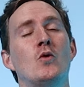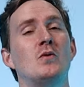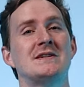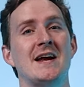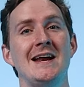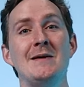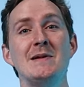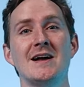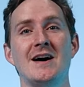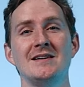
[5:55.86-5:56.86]
Well, with
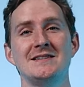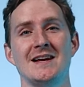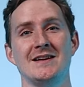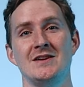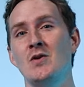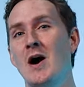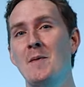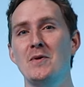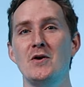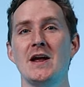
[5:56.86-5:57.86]
dynamic content, you
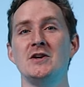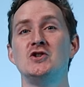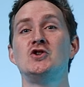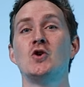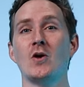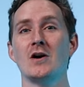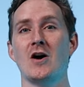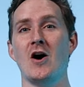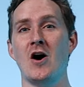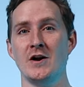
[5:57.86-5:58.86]
upload a short
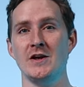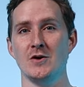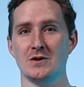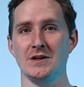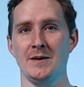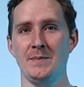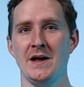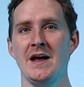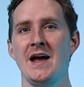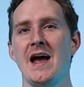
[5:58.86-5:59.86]
audio clip,
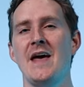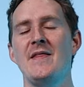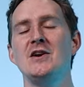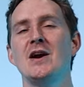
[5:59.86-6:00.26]
and then